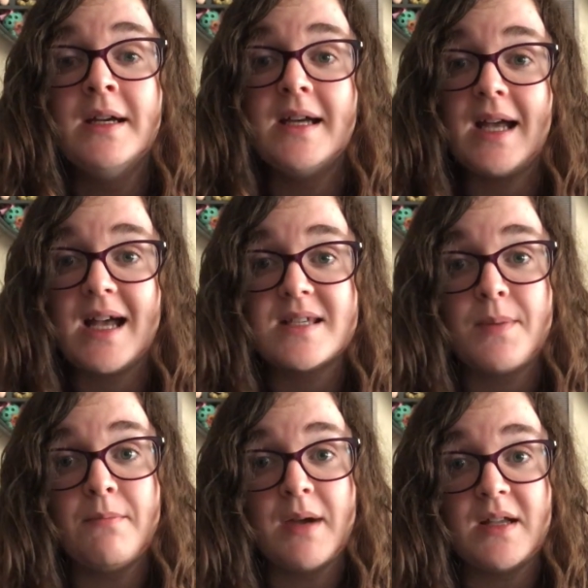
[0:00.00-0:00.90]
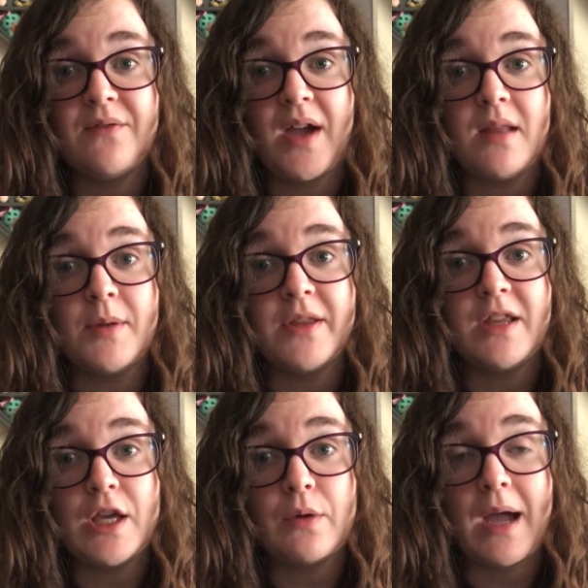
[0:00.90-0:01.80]
it has been made available in
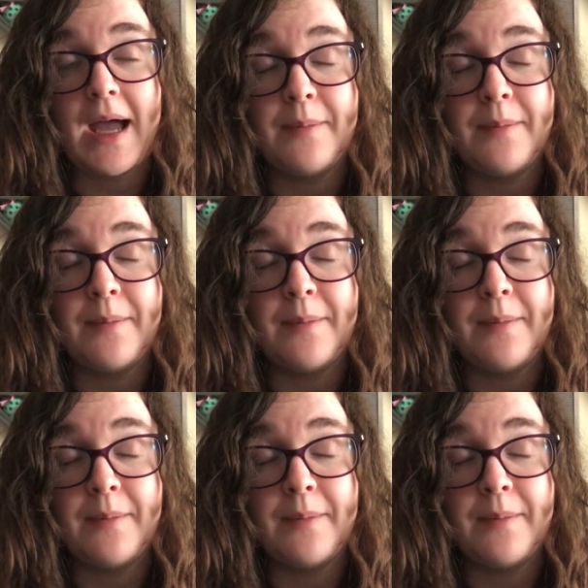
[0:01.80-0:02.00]
the U K.